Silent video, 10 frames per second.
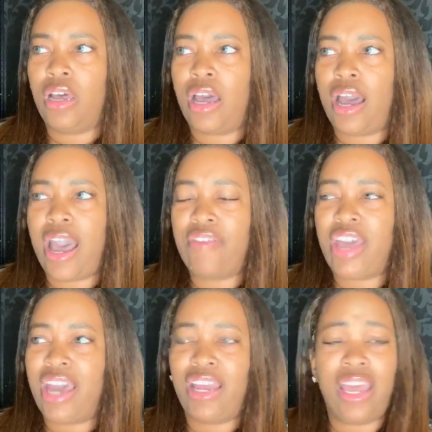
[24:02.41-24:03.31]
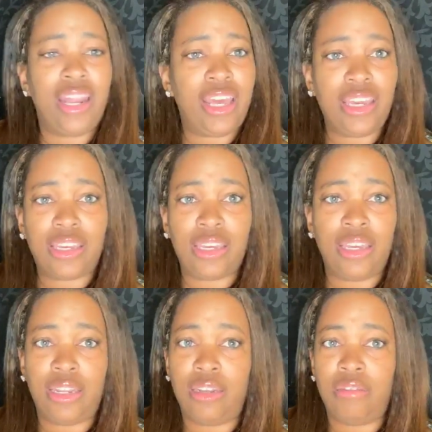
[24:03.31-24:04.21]
I haven't had a headache
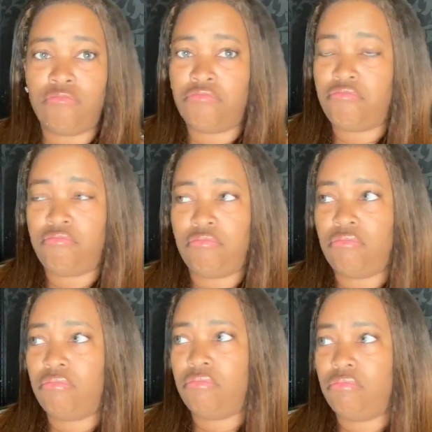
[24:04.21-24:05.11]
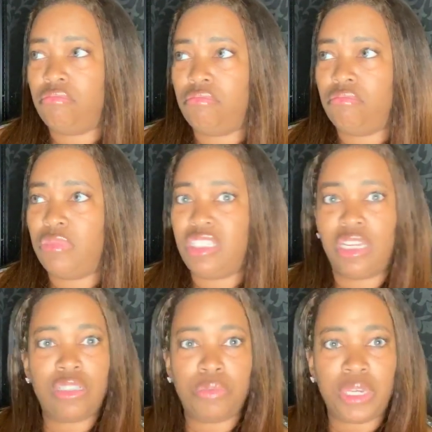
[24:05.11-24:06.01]
in
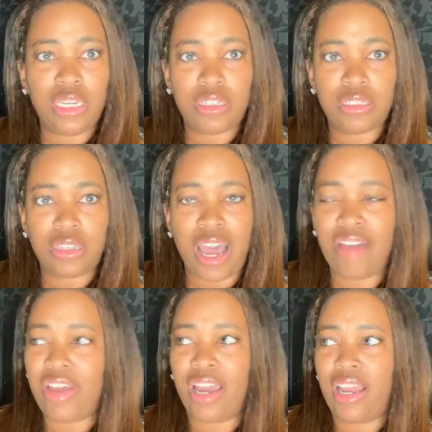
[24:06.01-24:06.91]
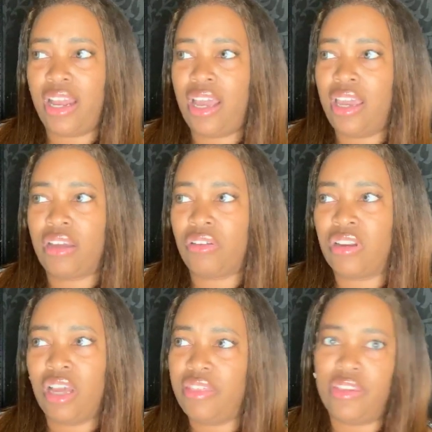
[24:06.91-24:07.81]
six weeks. I haven't had a headache or
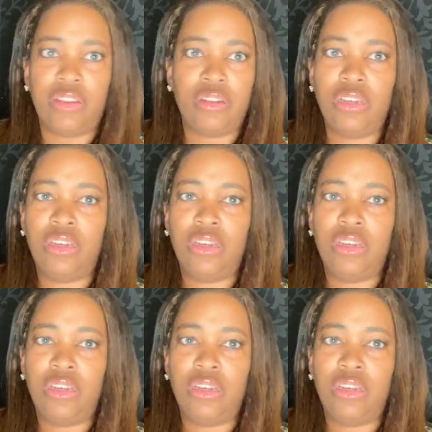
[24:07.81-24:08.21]
nothing.